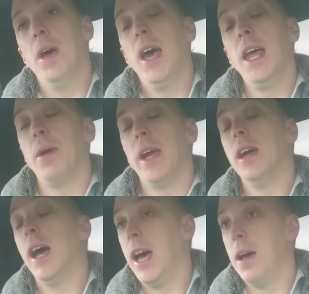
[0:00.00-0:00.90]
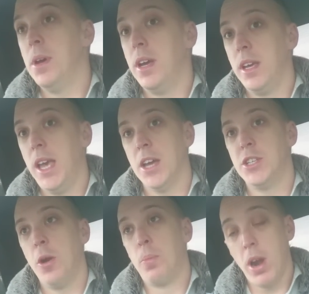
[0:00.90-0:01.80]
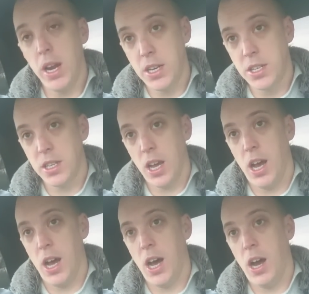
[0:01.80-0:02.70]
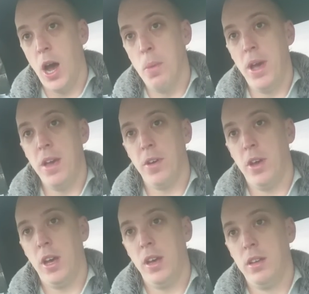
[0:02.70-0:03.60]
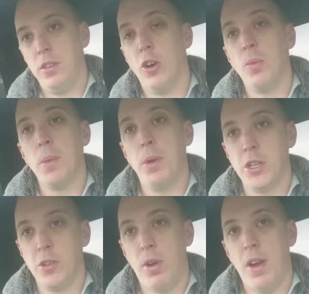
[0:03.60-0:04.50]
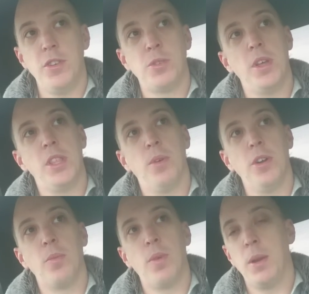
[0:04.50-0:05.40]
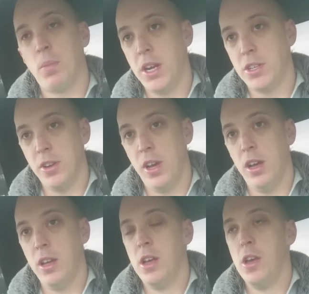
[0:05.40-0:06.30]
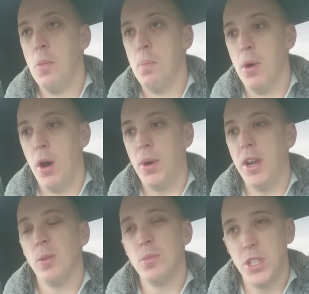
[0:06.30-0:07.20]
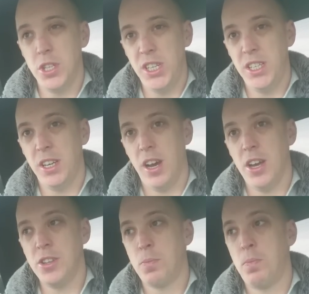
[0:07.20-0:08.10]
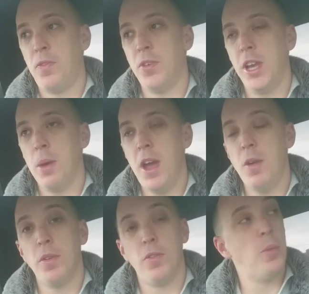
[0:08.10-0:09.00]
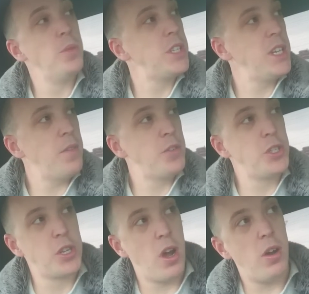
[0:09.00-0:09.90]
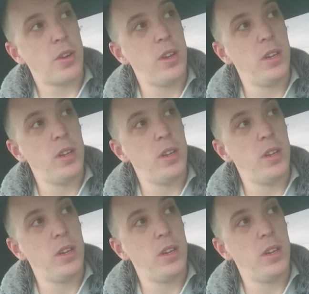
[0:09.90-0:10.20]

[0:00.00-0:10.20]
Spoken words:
Anyway, yeah, so brakes are a bit of normally a personal preference whether you want uprated brakes or not, but when it comes to the GTRs, for the amount of performance they have stock,